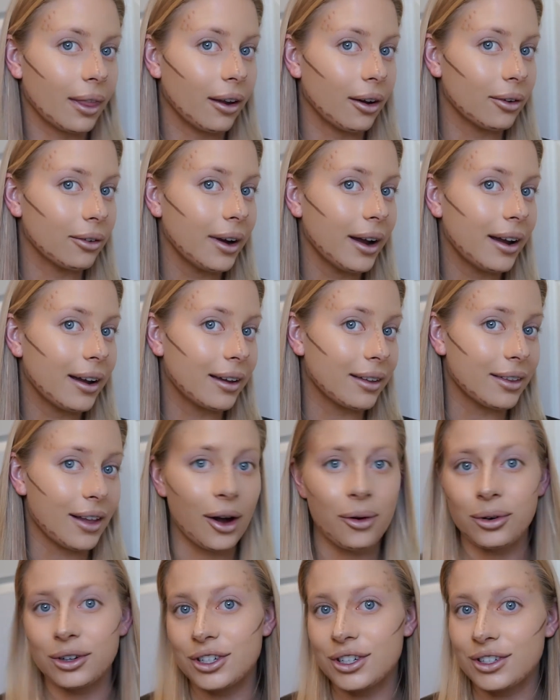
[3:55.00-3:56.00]
Alright, and
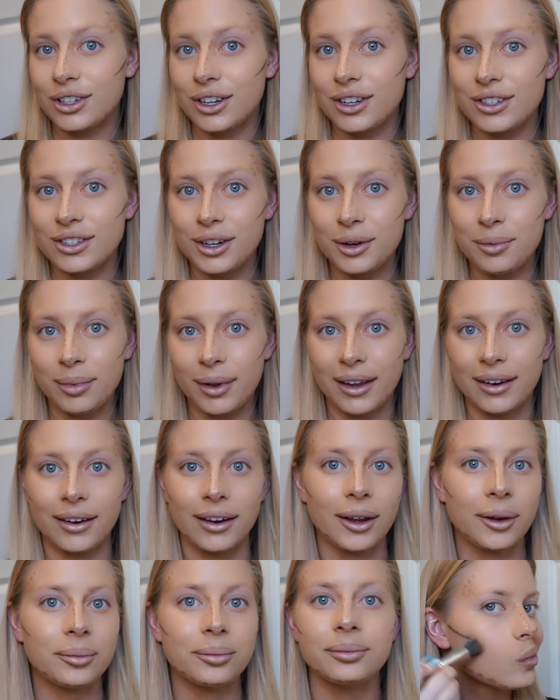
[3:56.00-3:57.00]
now we're just going to start
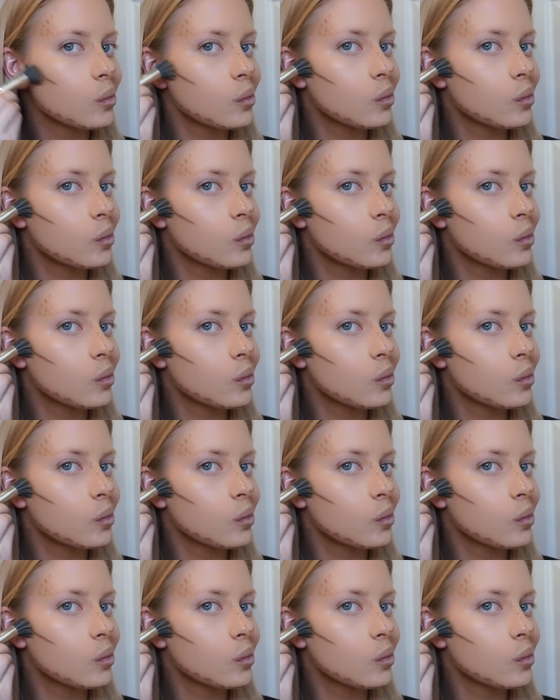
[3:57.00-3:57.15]
blending.